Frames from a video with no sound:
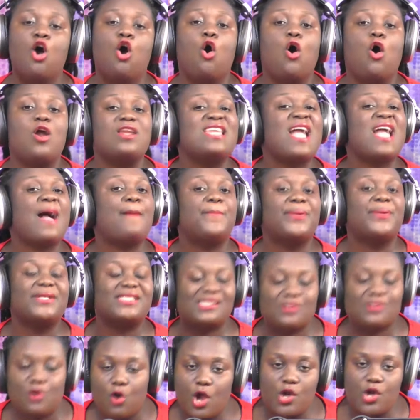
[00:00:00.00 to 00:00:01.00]
o di
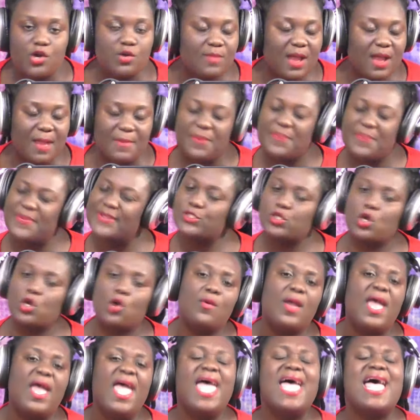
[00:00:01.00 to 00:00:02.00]
apete ho no ma me
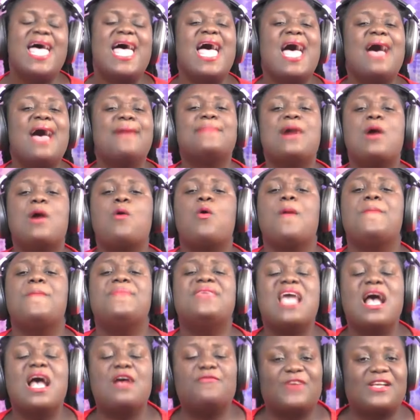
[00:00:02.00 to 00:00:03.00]
pacho e ma
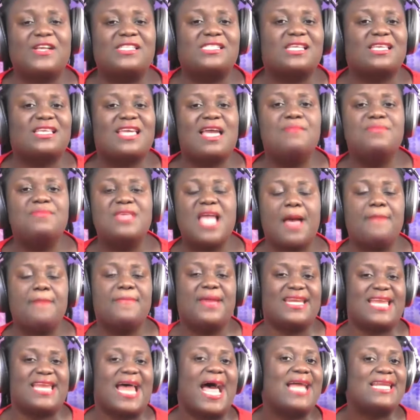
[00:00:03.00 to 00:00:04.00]
obi e fa sika bia
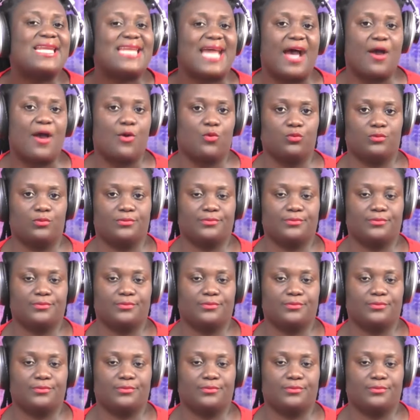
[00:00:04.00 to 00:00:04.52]
me dada wo